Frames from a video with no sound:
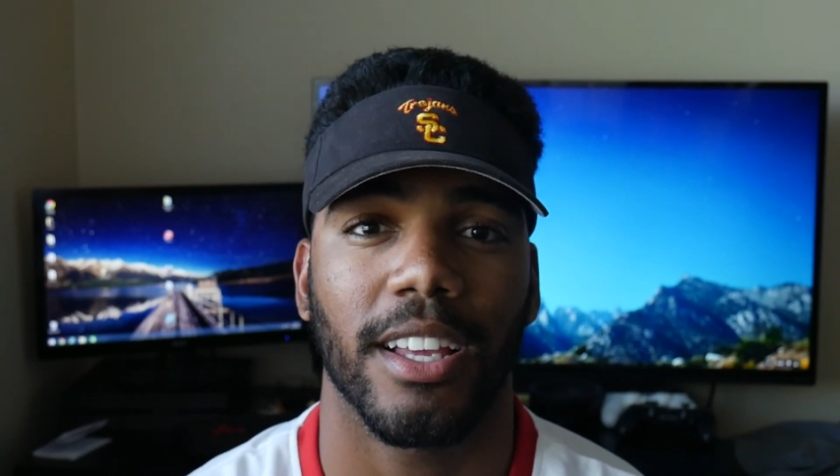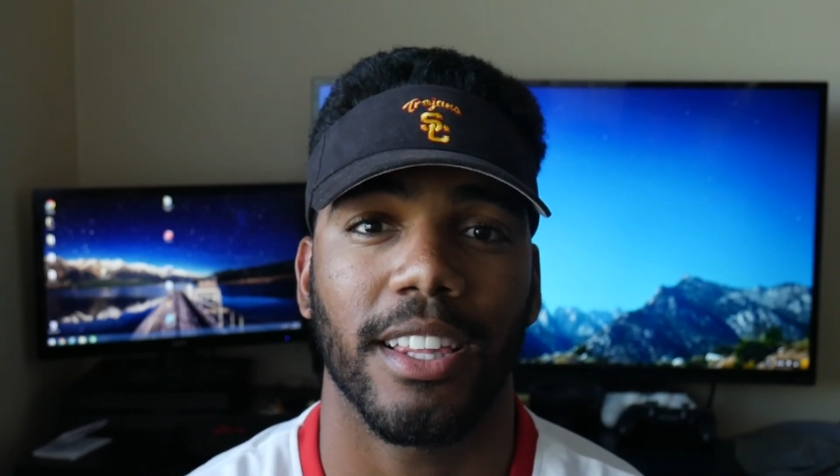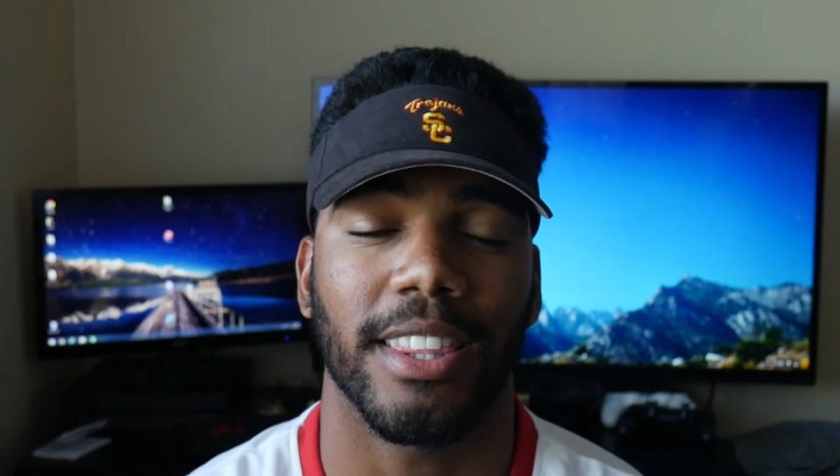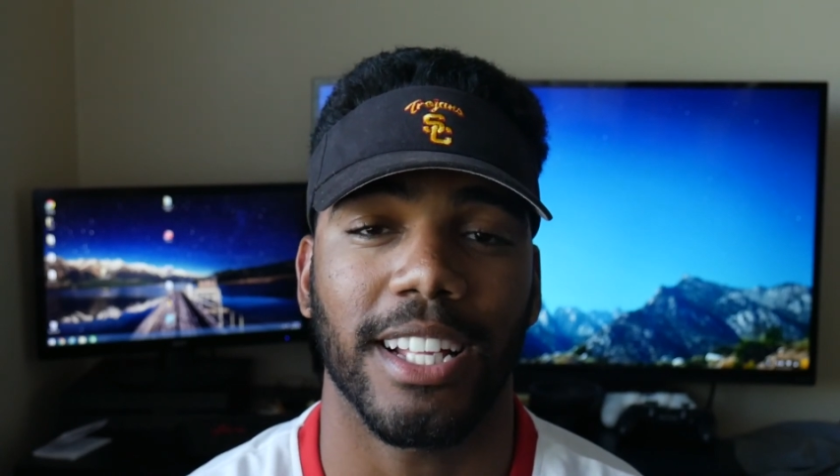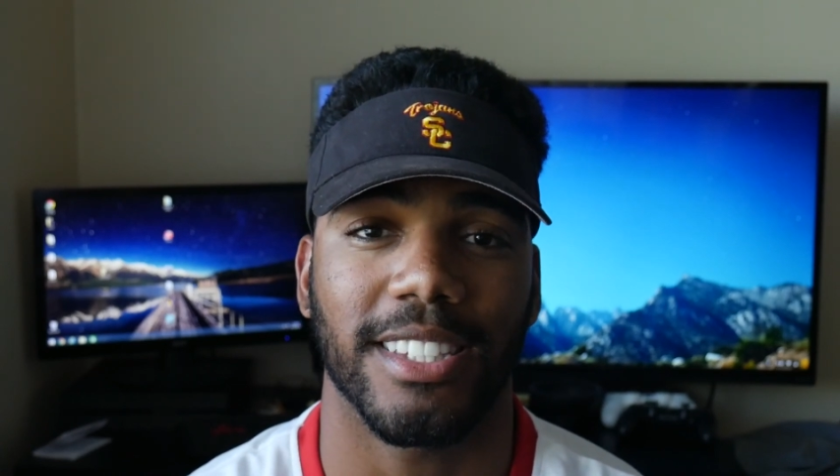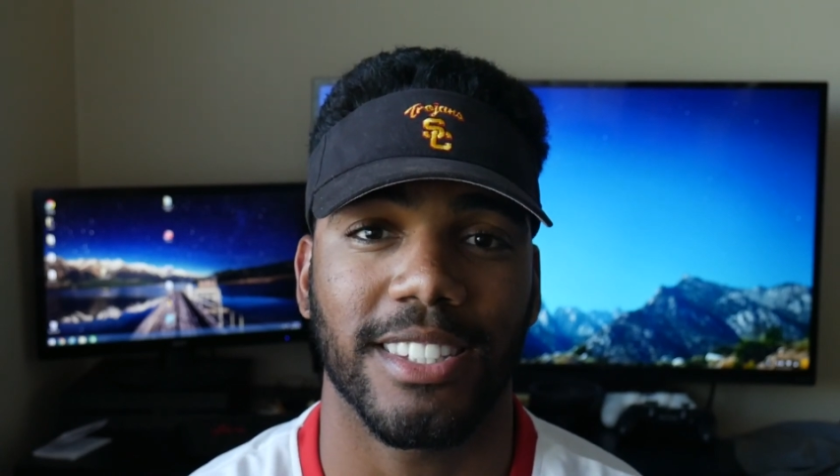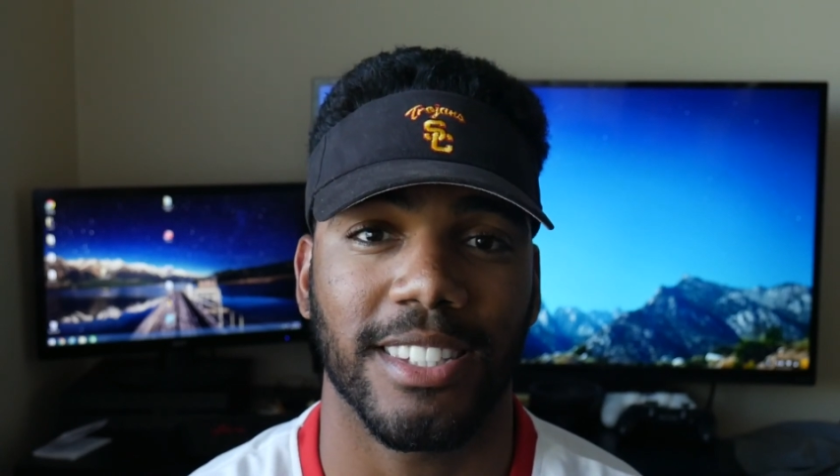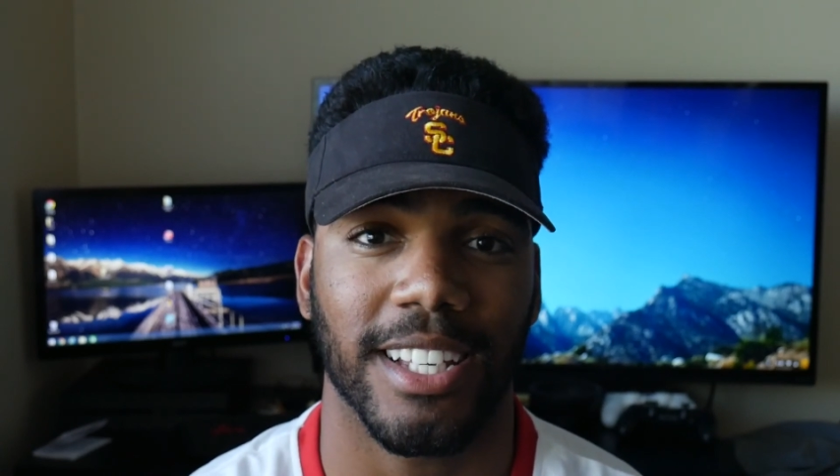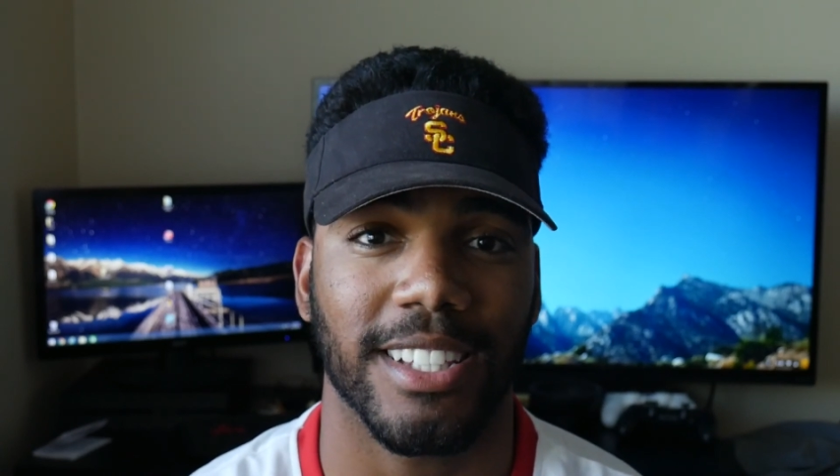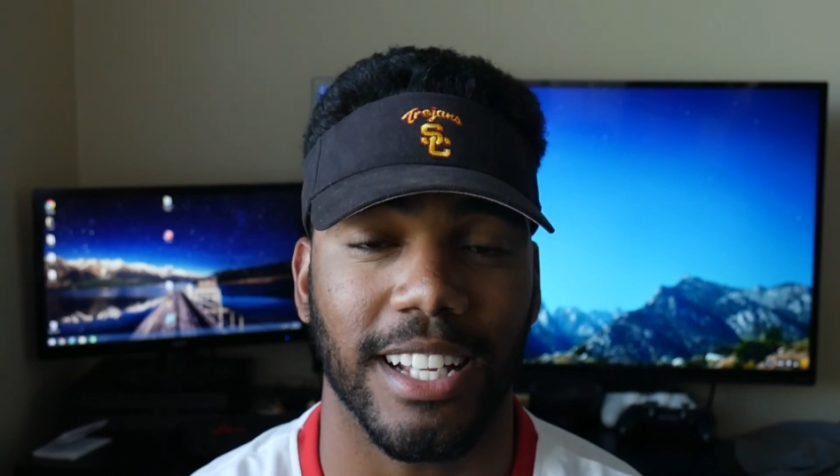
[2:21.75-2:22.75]
And that's
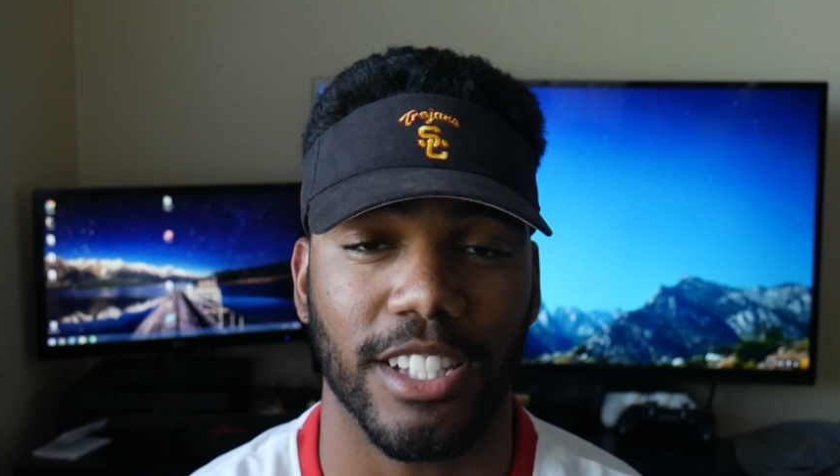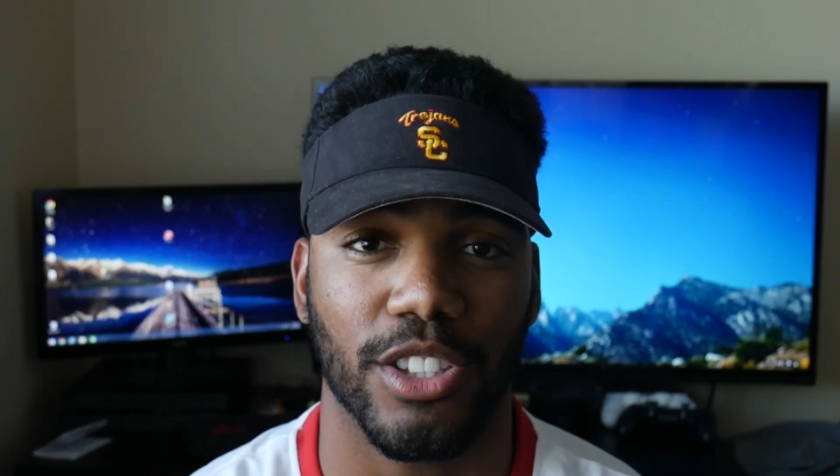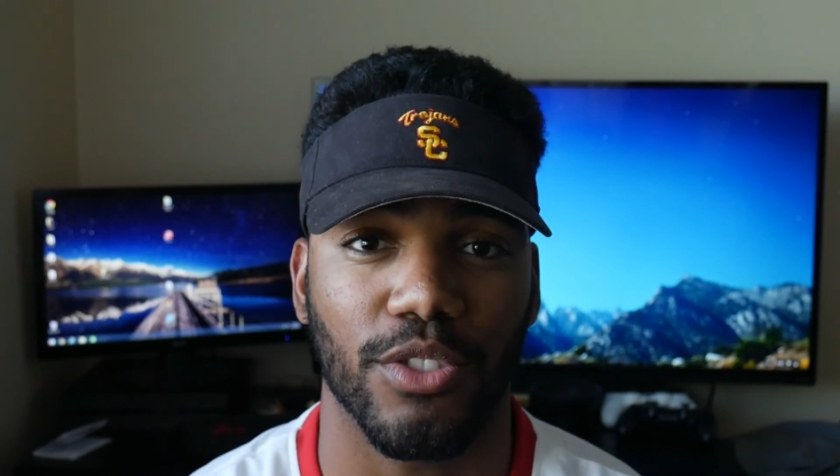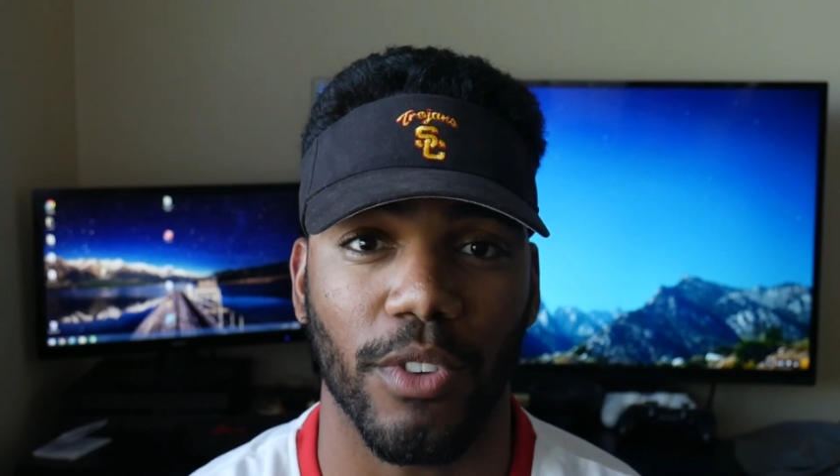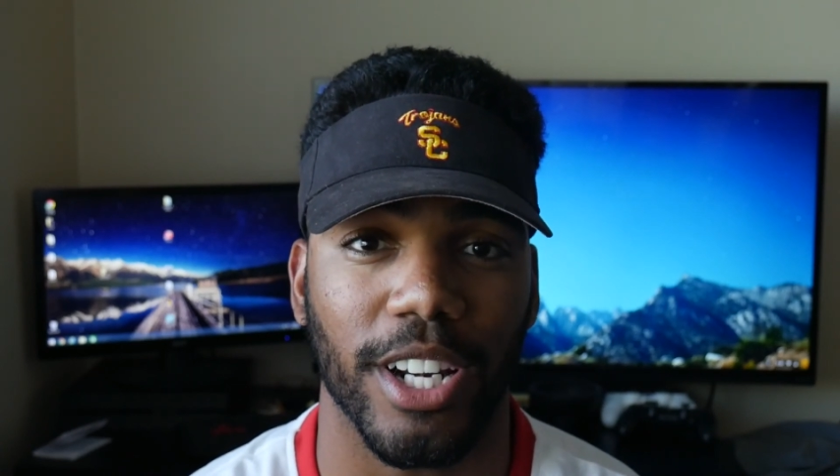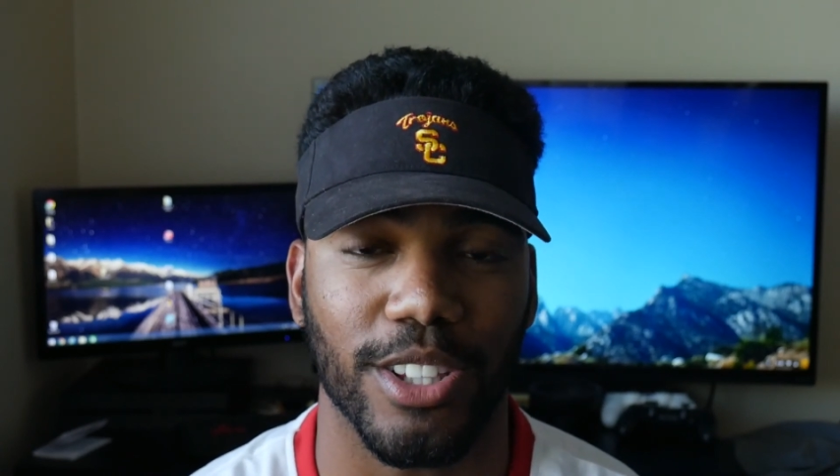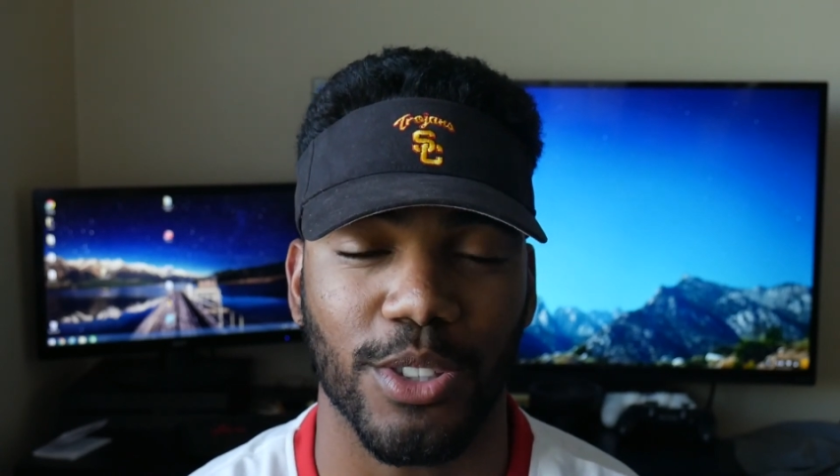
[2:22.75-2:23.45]
sick. That's running